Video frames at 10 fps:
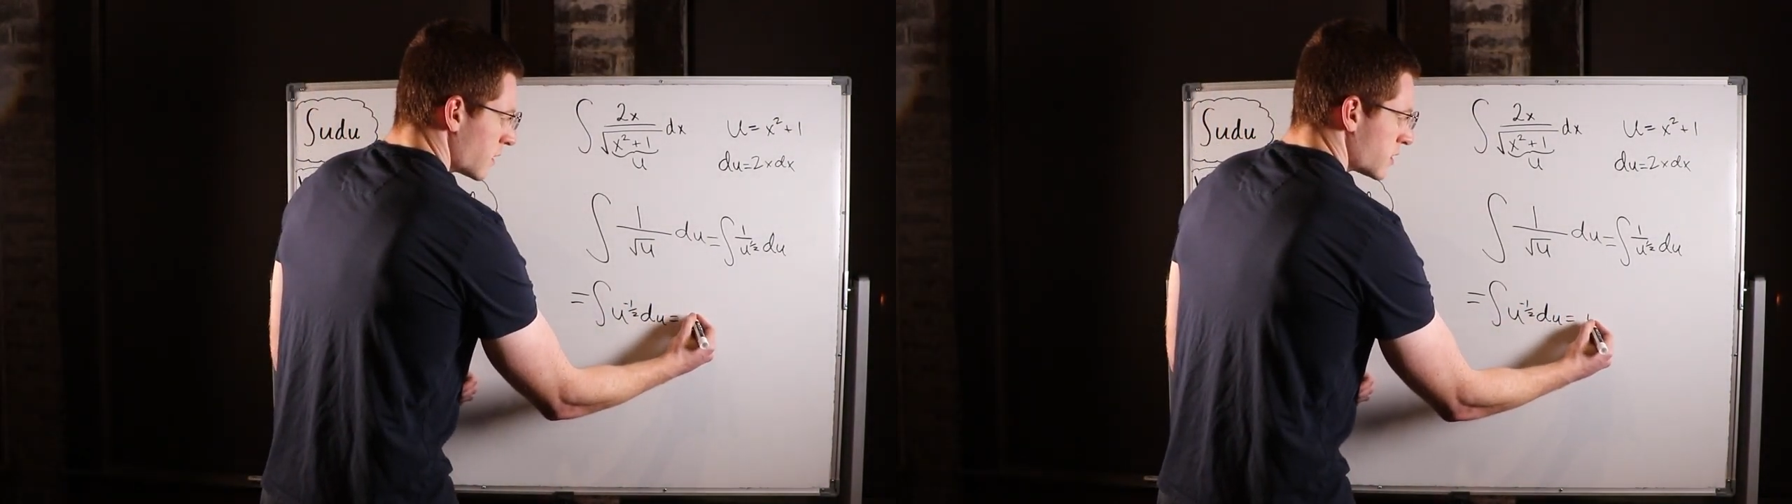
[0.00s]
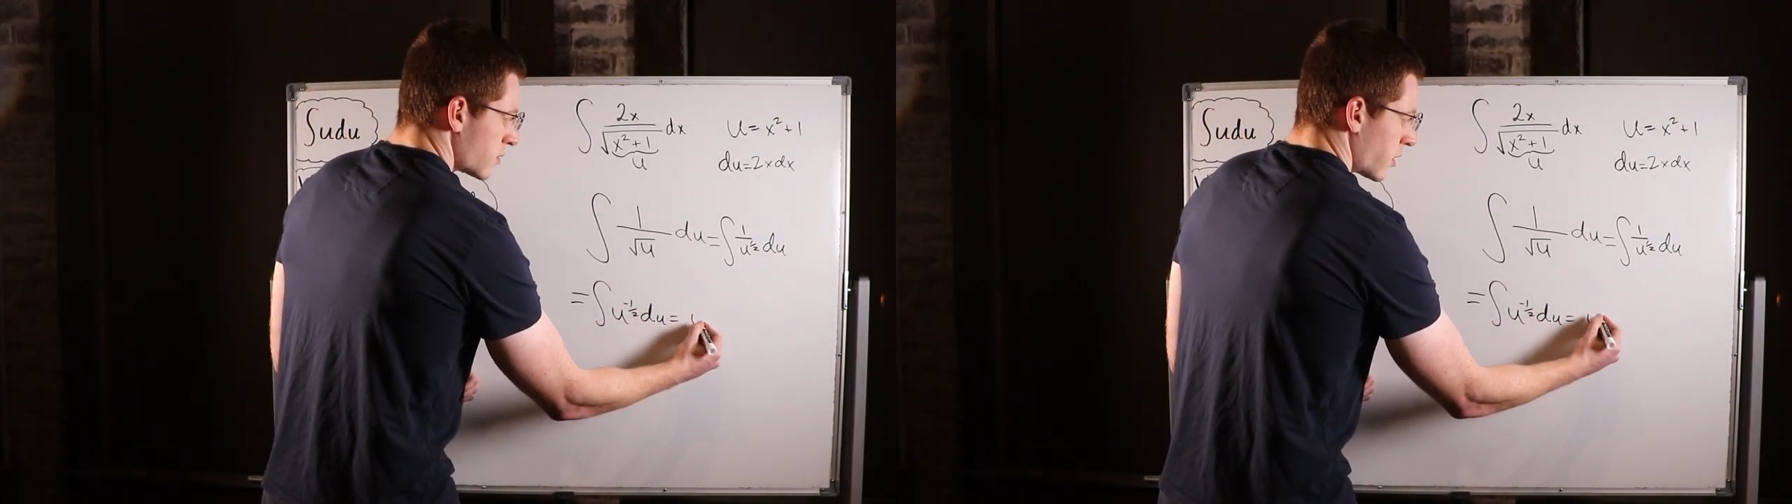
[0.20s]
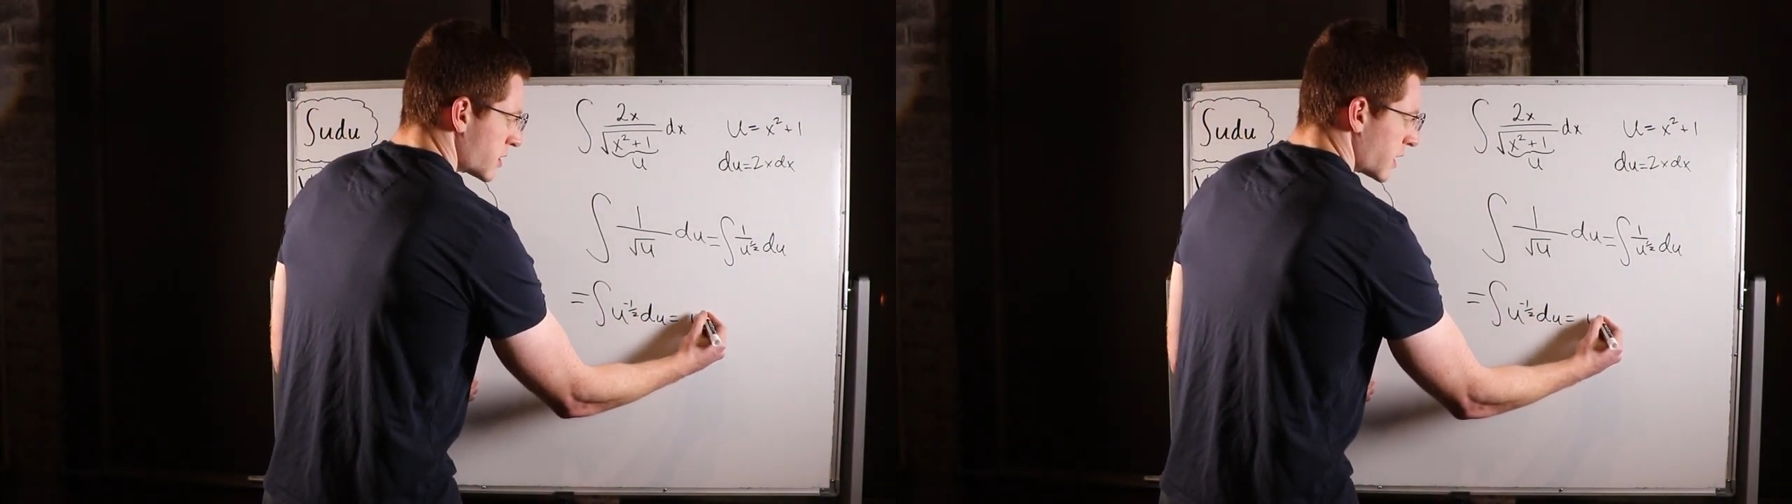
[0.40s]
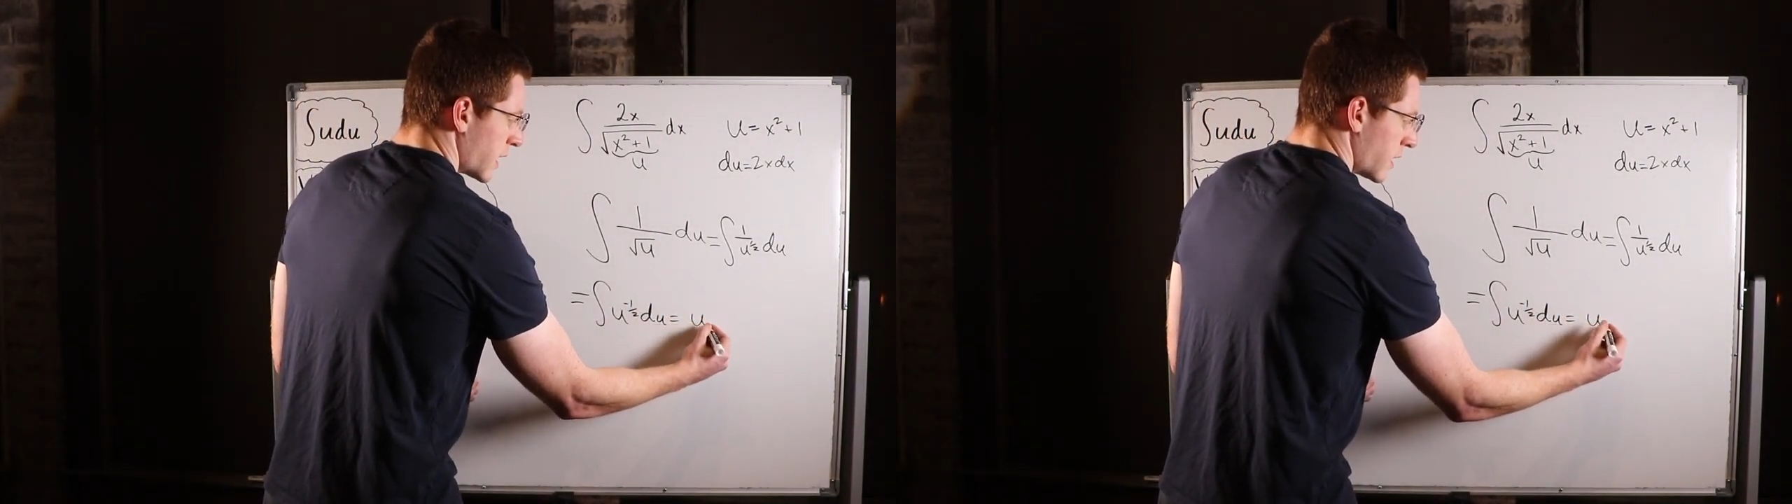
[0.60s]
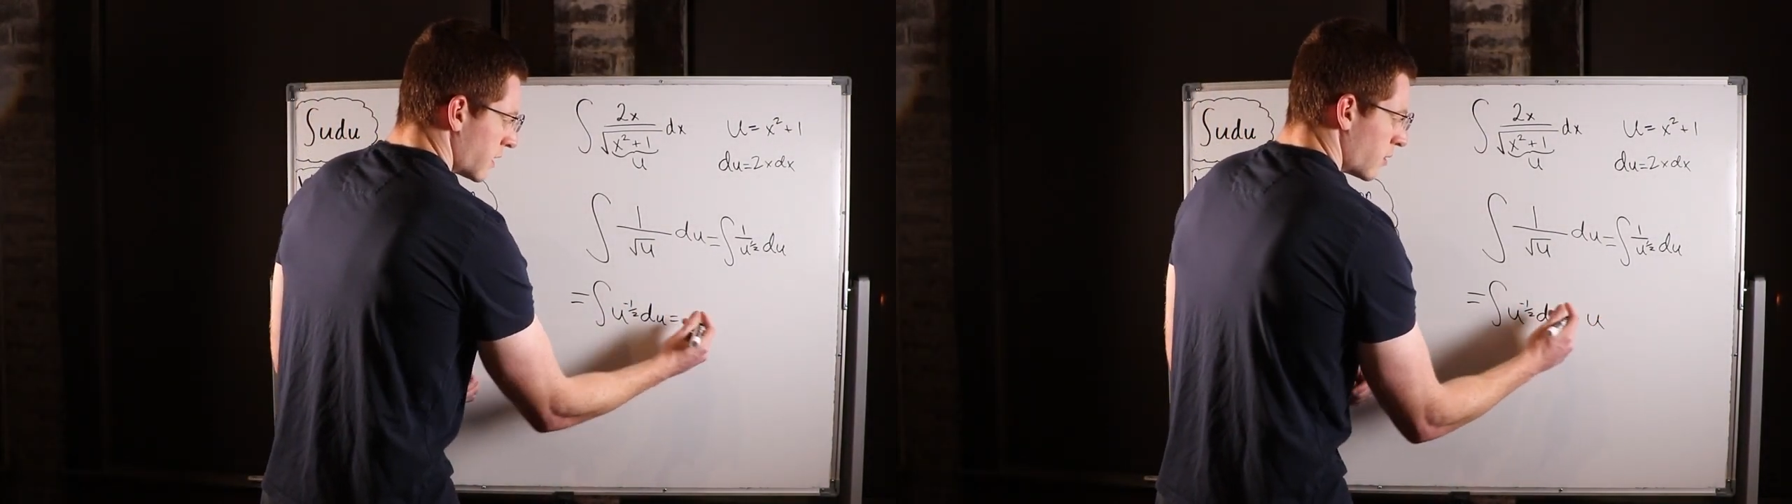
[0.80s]
So I'll
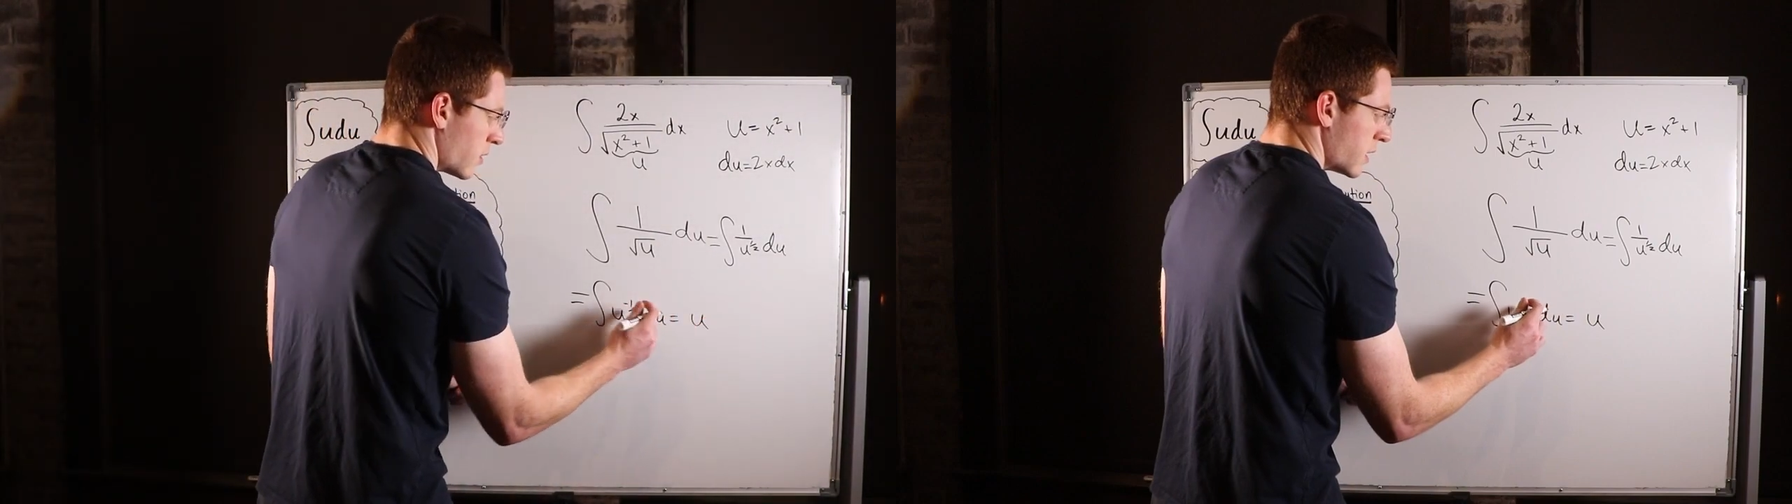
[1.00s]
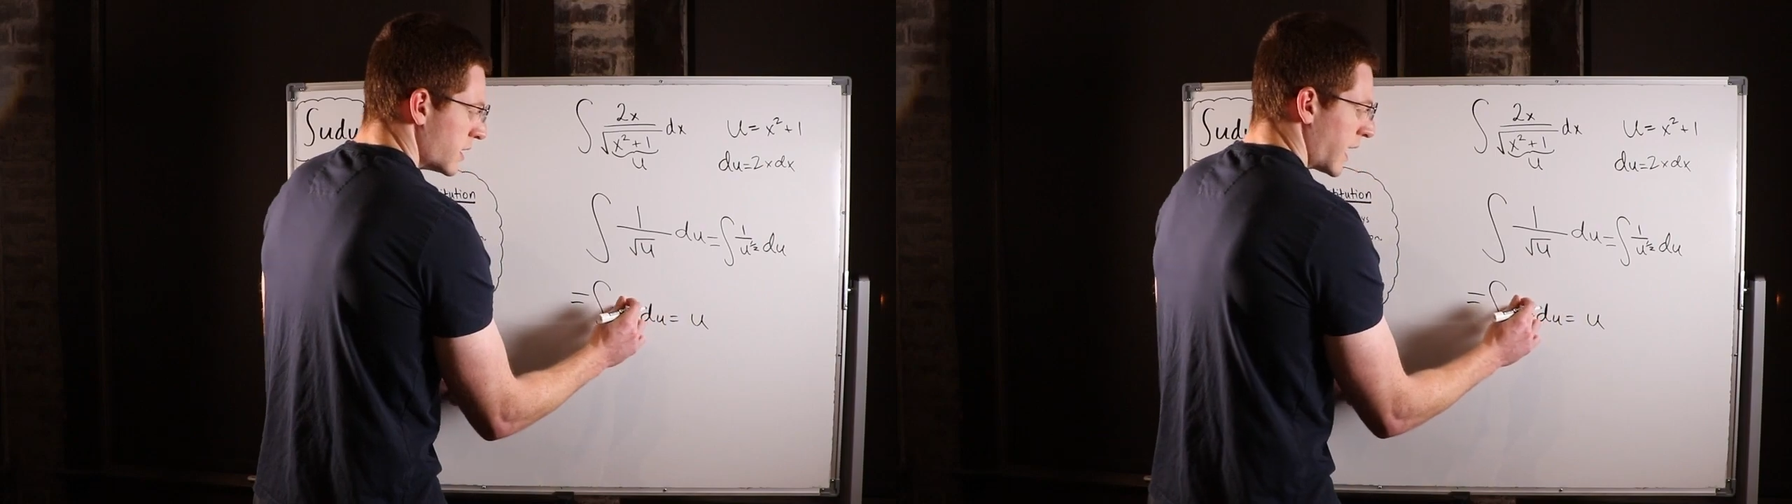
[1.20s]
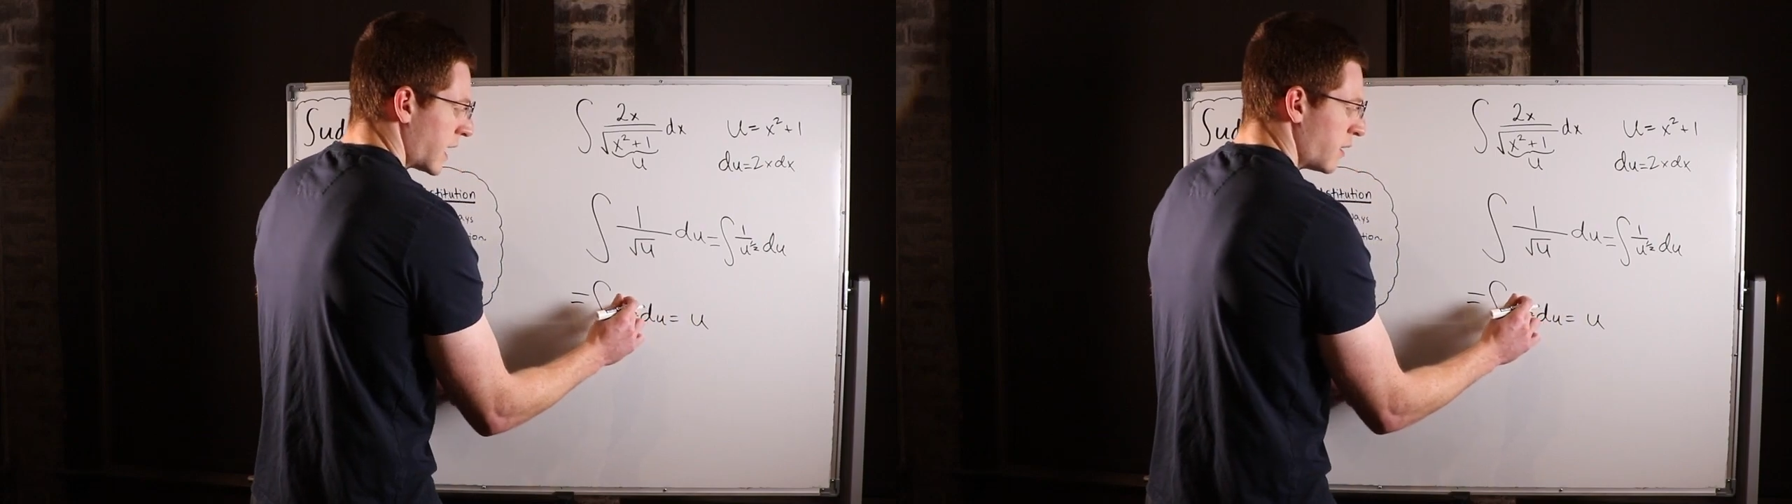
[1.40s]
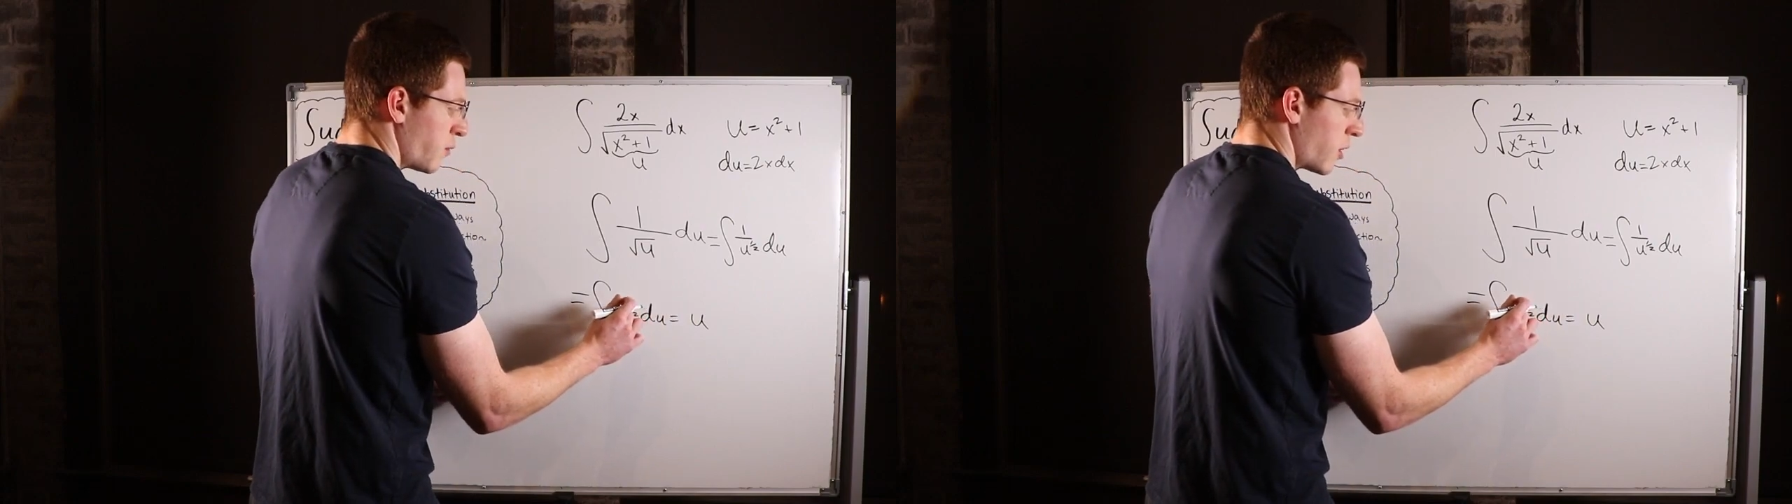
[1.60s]
say negative